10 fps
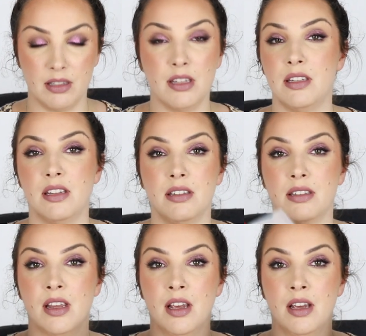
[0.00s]
This
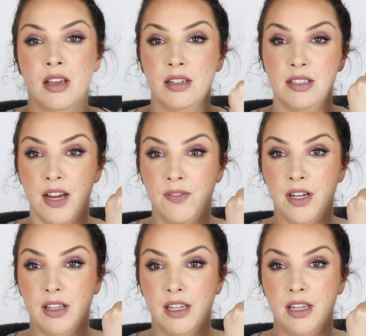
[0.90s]
is
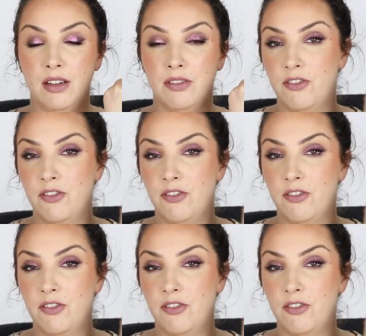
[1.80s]
definitely,